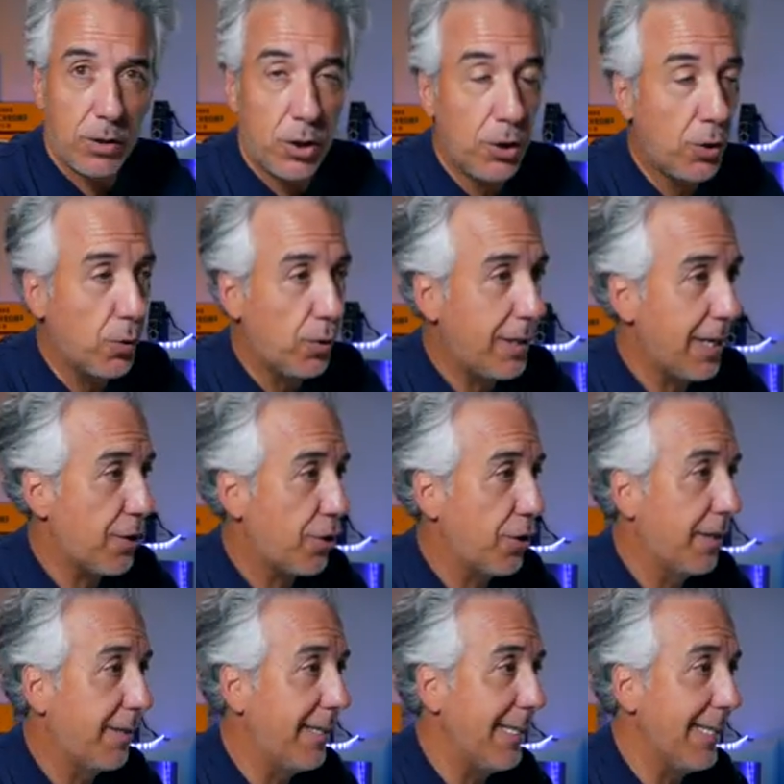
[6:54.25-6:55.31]
going to touch
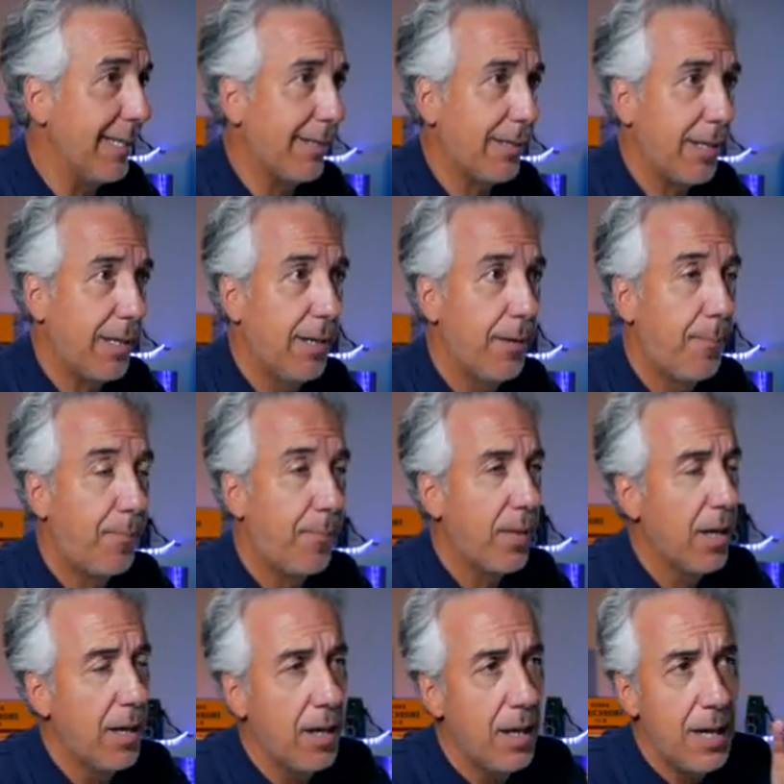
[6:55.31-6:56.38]
the tint.
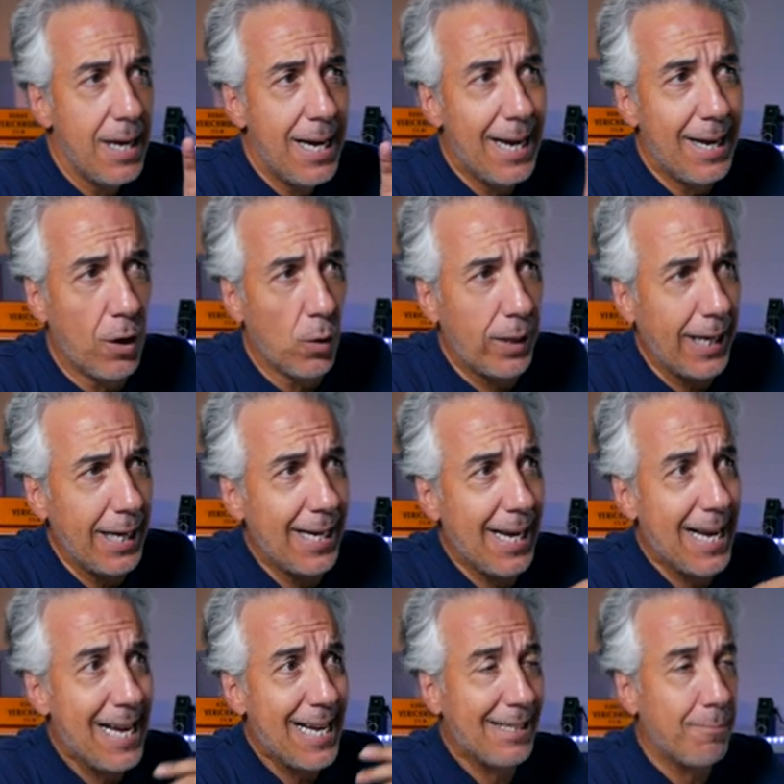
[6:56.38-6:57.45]
And looking
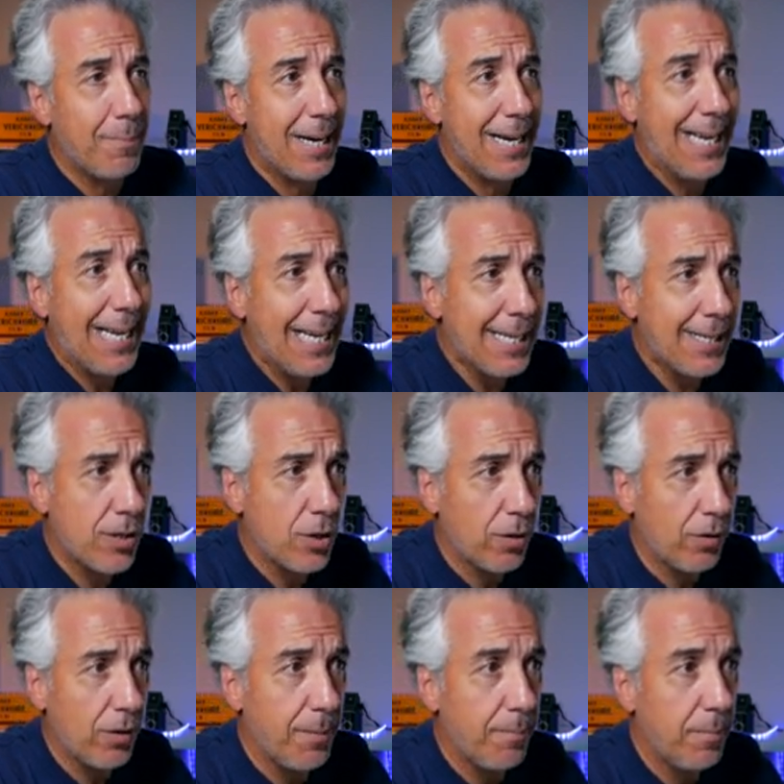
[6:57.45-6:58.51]
at my
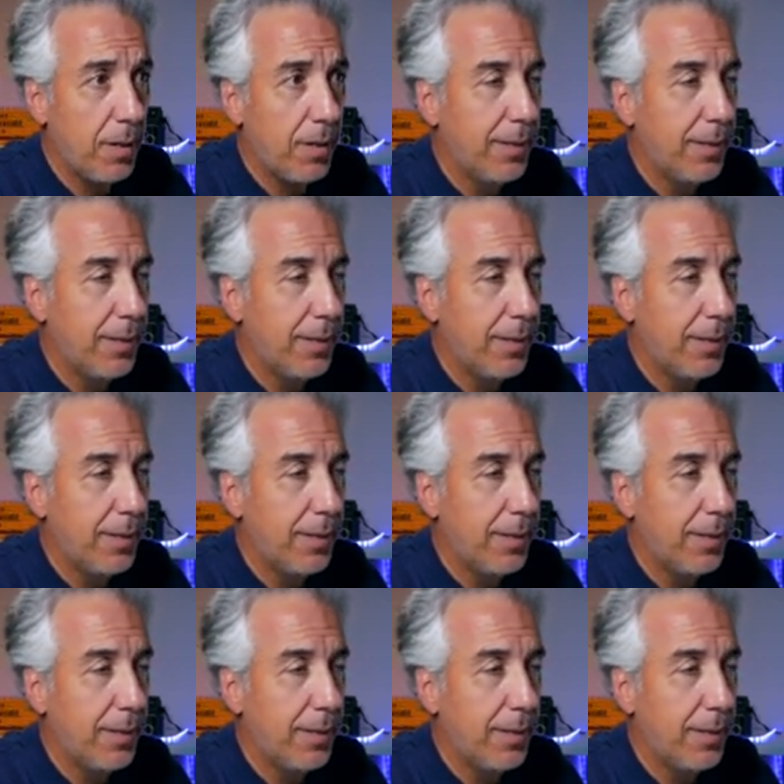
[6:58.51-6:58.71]
histogram,